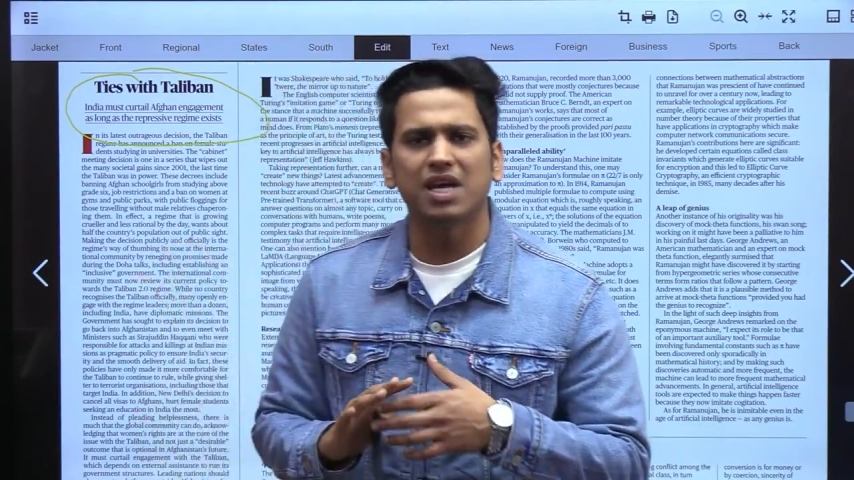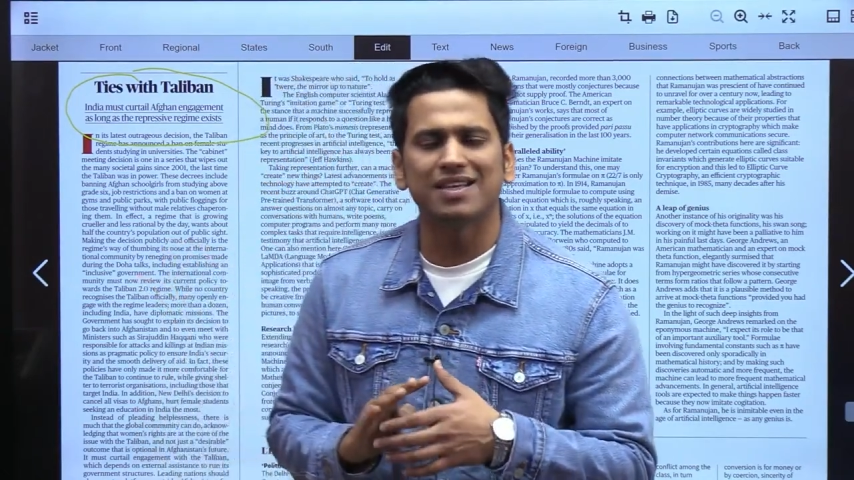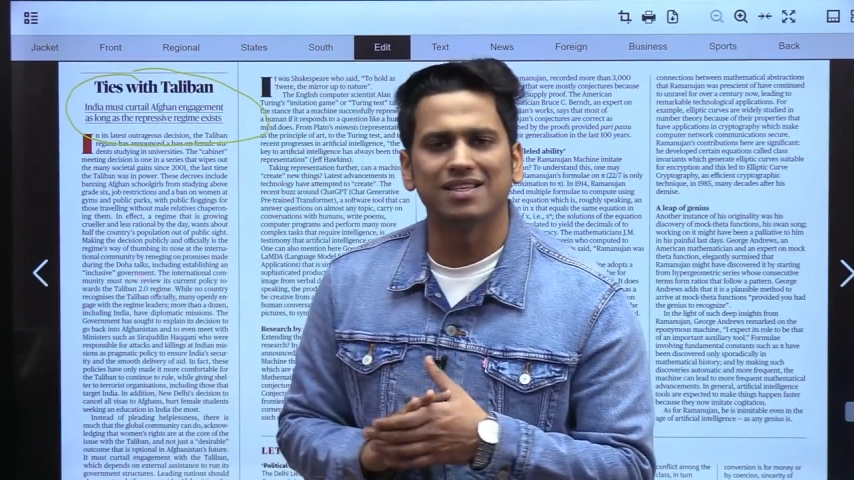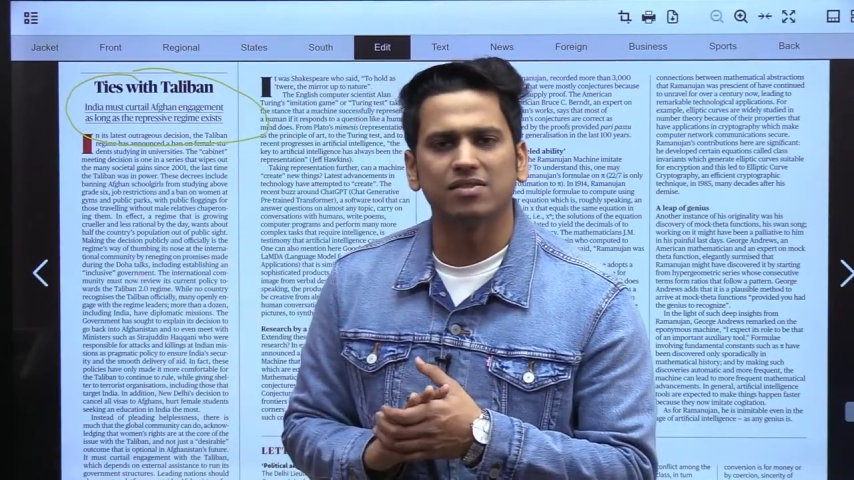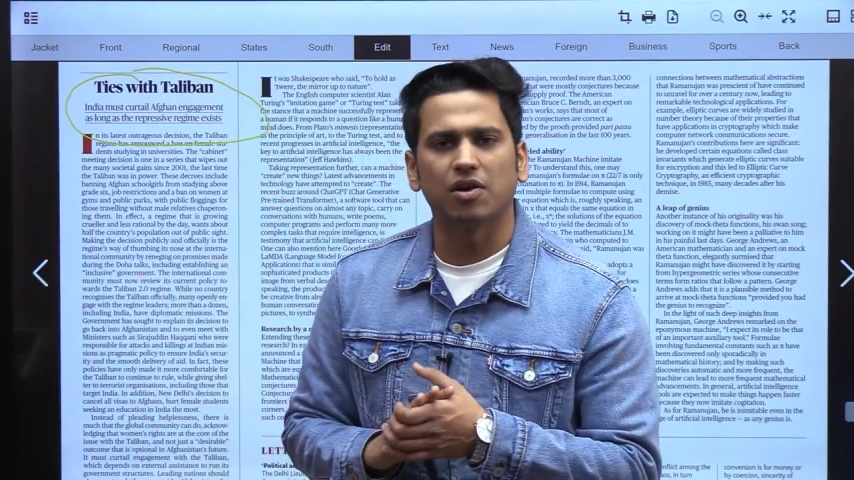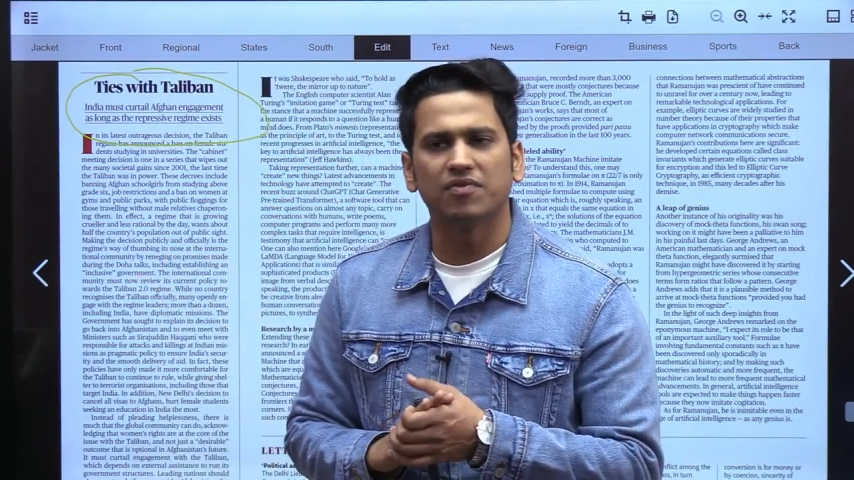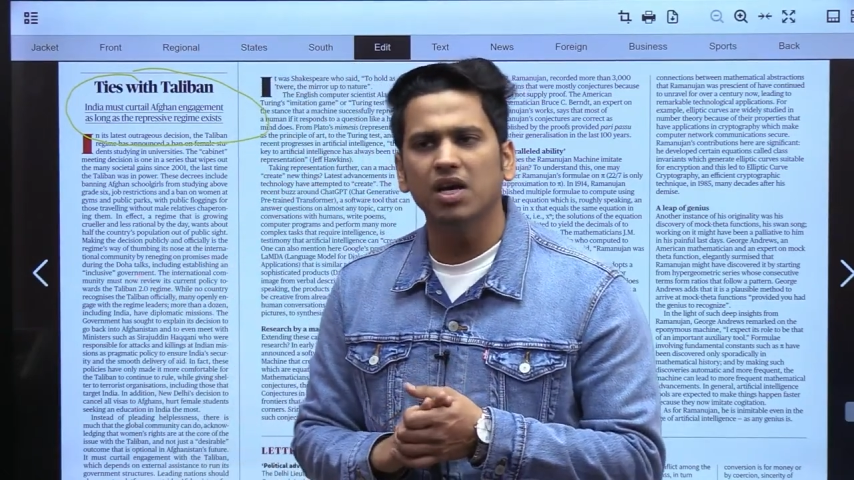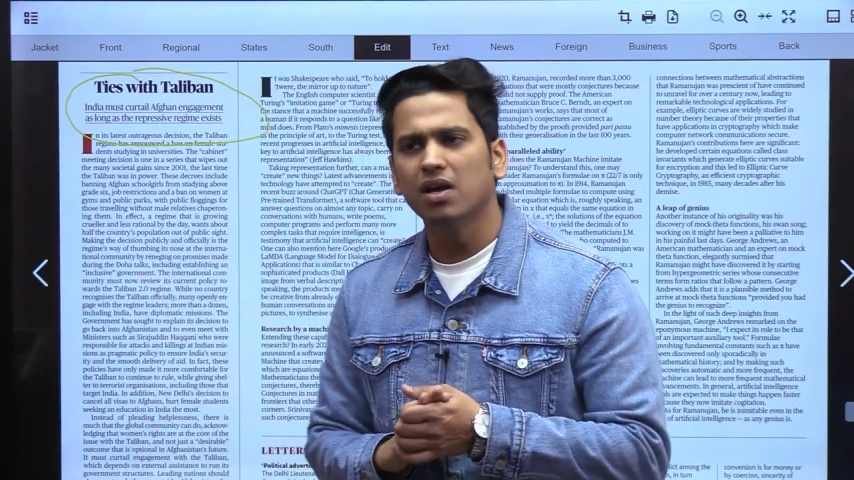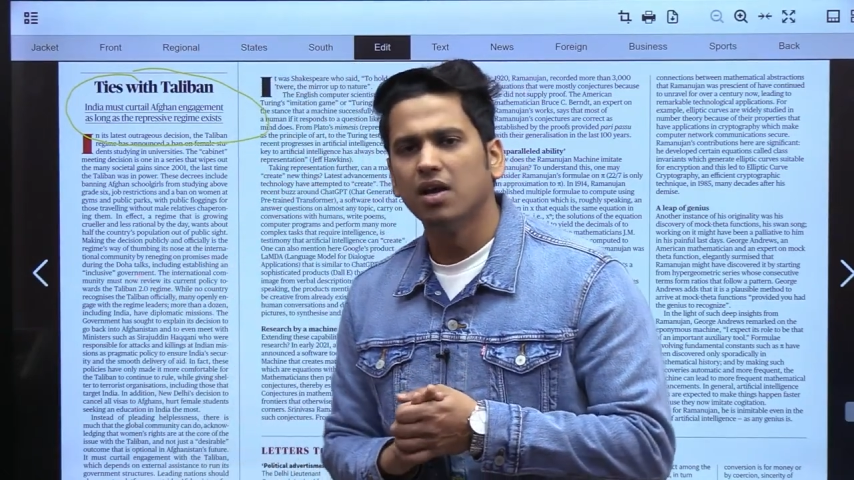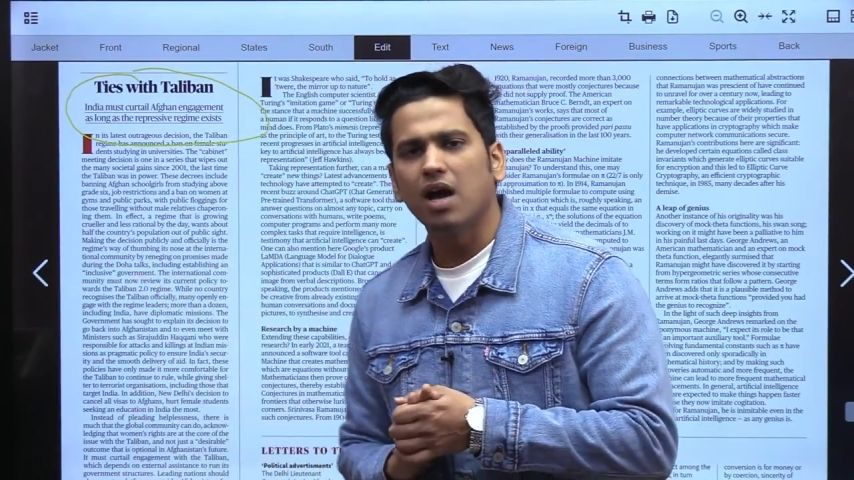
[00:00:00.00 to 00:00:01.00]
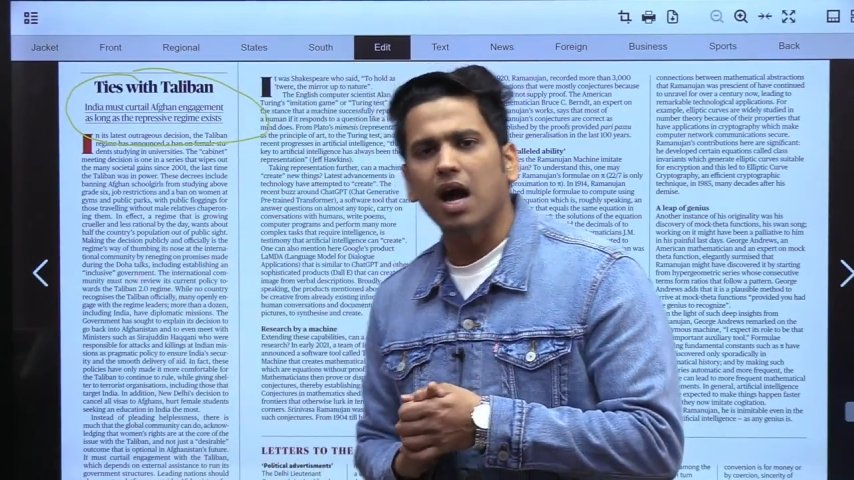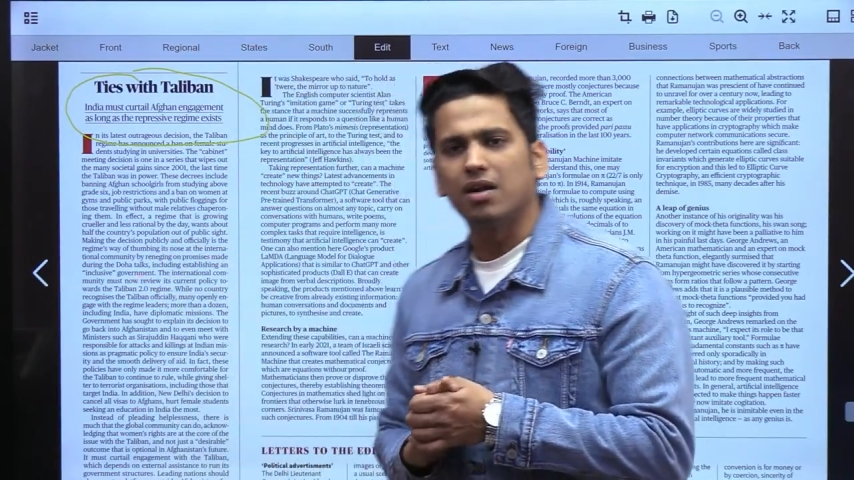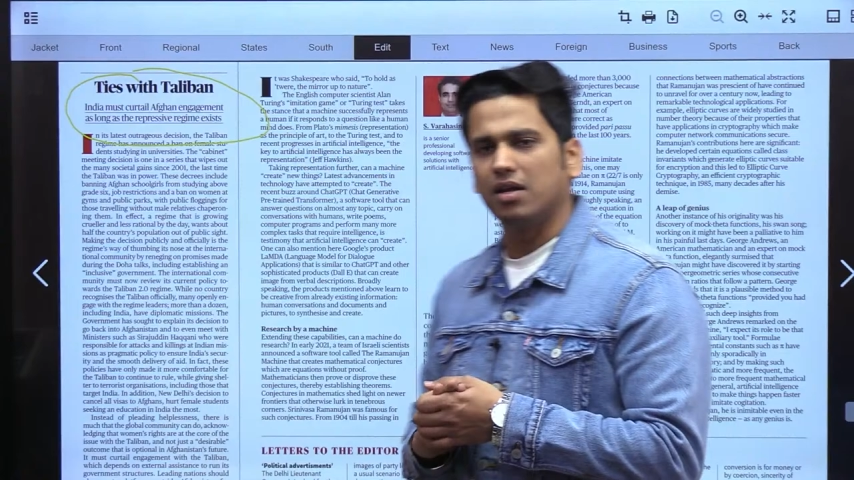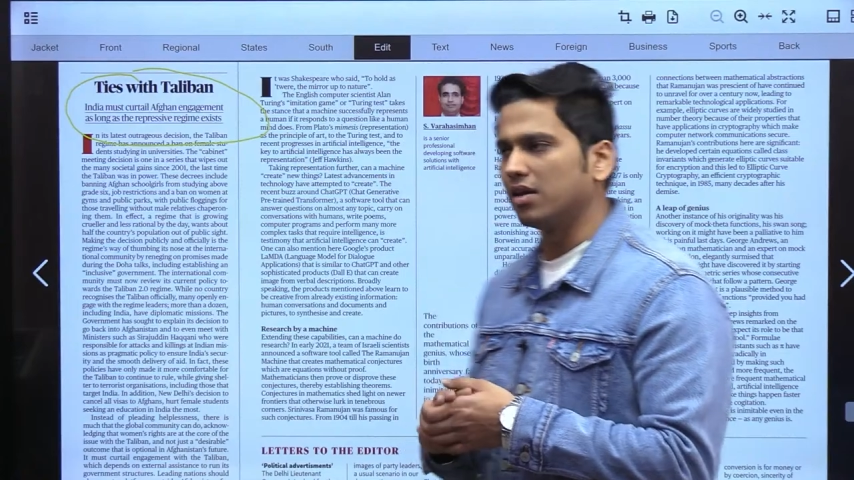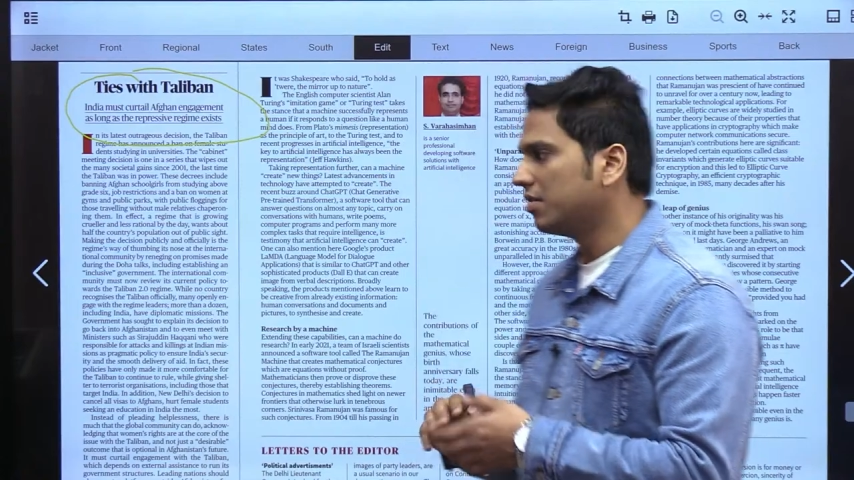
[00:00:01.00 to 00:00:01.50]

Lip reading: essence of the article,